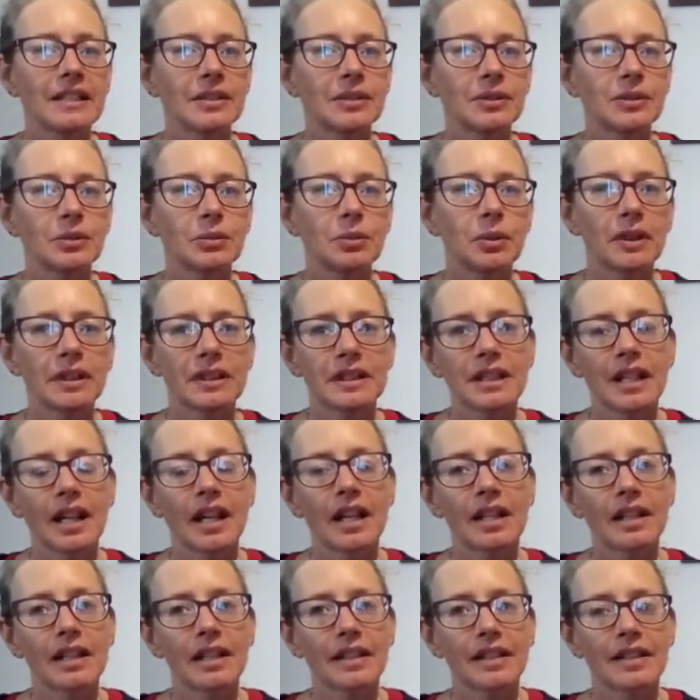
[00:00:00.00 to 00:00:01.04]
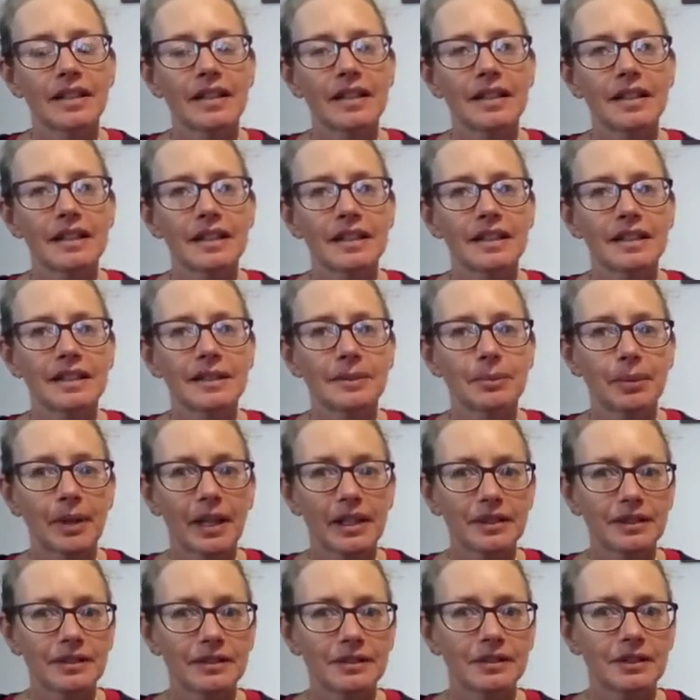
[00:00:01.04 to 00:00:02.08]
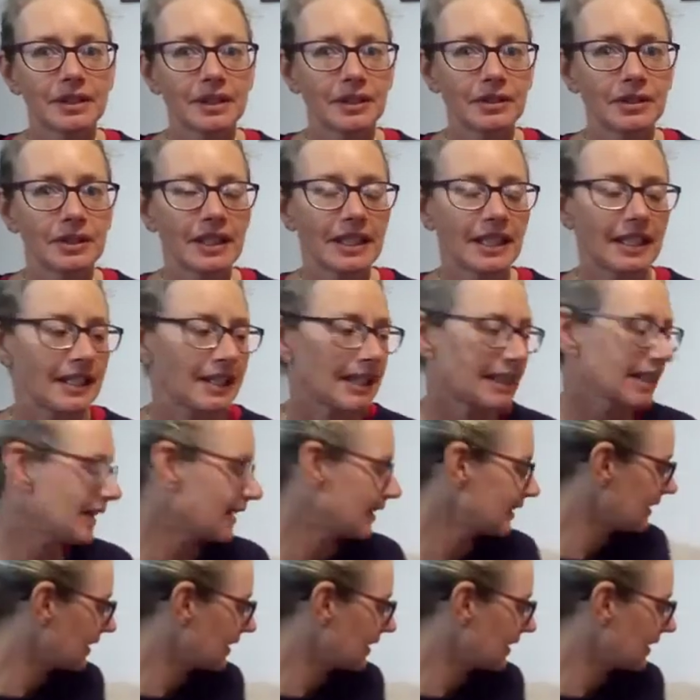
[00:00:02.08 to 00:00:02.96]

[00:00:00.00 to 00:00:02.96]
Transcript: to want are the soprano ukulele.